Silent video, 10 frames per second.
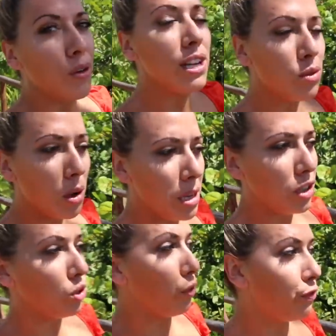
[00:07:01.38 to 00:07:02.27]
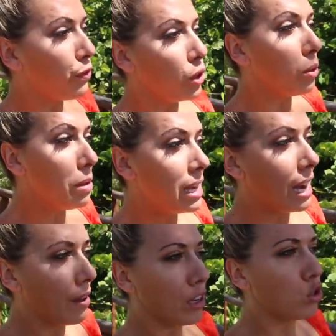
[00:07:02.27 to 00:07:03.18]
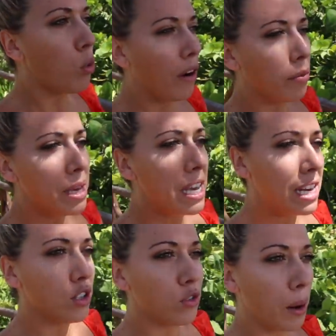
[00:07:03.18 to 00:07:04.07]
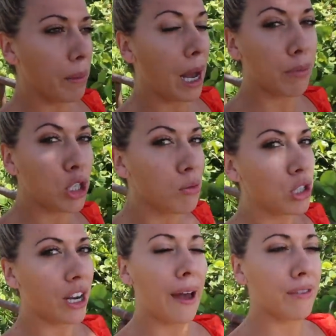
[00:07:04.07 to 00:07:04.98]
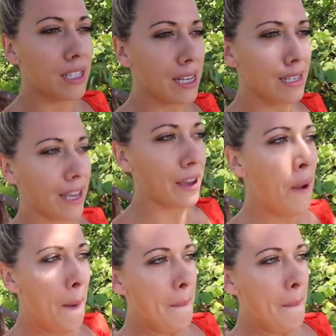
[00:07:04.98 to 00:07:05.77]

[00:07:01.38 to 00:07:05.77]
you guys want me to do a full bikini, I have like 12 bikinis from Cupshe, which I have to say is like